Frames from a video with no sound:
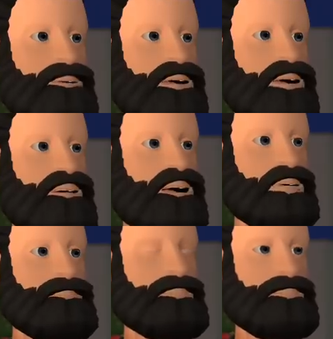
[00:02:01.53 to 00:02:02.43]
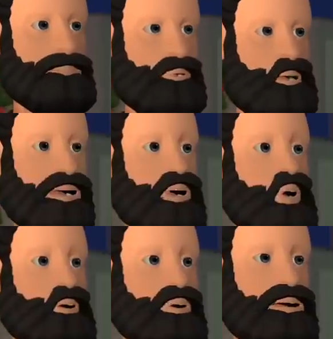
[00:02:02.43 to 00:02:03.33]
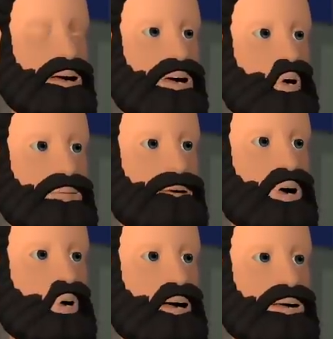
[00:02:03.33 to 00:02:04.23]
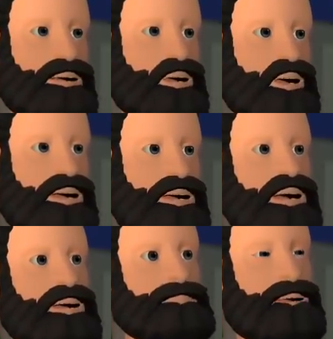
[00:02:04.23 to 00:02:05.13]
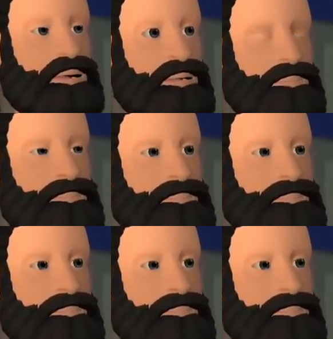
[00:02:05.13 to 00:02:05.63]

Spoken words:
I give up. What are you so distraught about concerning Christmas?